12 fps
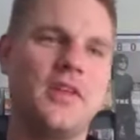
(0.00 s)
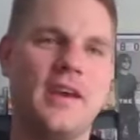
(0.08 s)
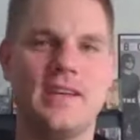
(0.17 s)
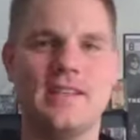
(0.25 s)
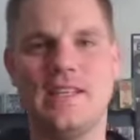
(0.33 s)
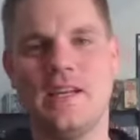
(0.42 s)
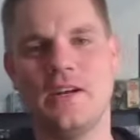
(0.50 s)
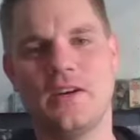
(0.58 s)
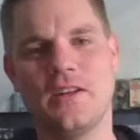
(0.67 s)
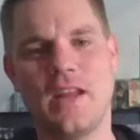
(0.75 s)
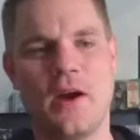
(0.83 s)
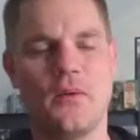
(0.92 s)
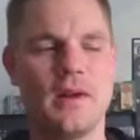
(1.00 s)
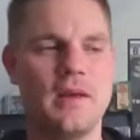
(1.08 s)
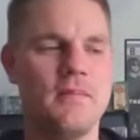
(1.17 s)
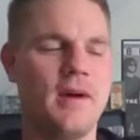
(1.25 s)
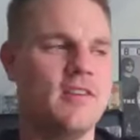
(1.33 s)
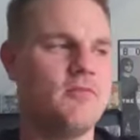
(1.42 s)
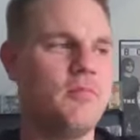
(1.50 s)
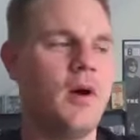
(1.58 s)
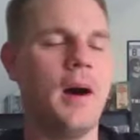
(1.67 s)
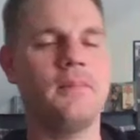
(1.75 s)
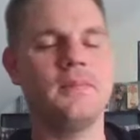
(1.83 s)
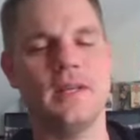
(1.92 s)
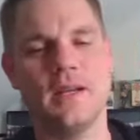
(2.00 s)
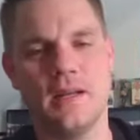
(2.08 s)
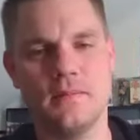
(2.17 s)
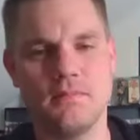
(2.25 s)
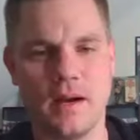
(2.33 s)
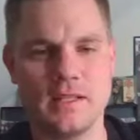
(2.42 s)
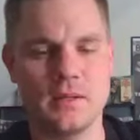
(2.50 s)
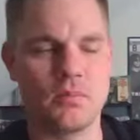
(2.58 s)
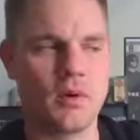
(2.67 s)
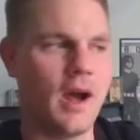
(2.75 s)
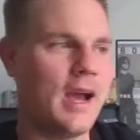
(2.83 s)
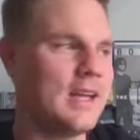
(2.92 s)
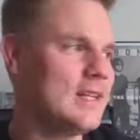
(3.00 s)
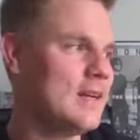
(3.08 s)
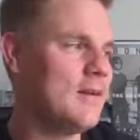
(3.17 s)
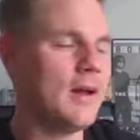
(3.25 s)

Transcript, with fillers: things here and there where he might have popped in by surprise at